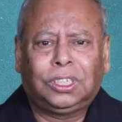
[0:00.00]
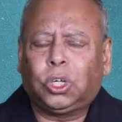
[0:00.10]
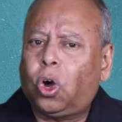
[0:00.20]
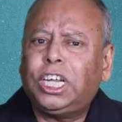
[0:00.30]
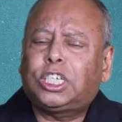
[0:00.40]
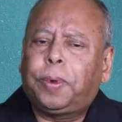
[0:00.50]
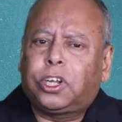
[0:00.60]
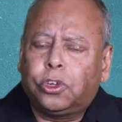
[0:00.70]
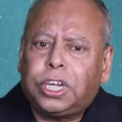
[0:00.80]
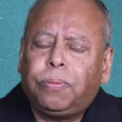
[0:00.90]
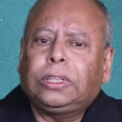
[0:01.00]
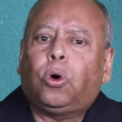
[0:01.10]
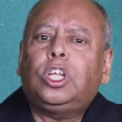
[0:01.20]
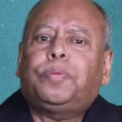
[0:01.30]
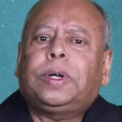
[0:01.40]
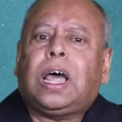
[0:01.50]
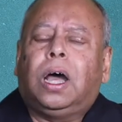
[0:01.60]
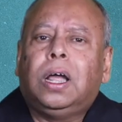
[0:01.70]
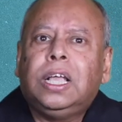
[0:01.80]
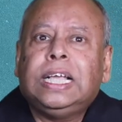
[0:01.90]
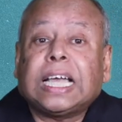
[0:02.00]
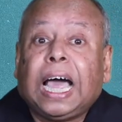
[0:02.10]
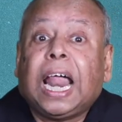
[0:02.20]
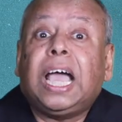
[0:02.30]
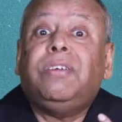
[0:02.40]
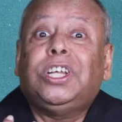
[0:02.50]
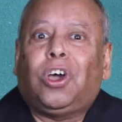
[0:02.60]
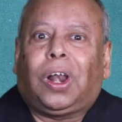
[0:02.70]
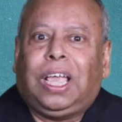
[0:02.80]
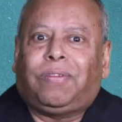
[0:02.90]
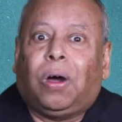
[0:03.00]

The Holy Spirit, you see, when the Holy Spirit is alive in your life,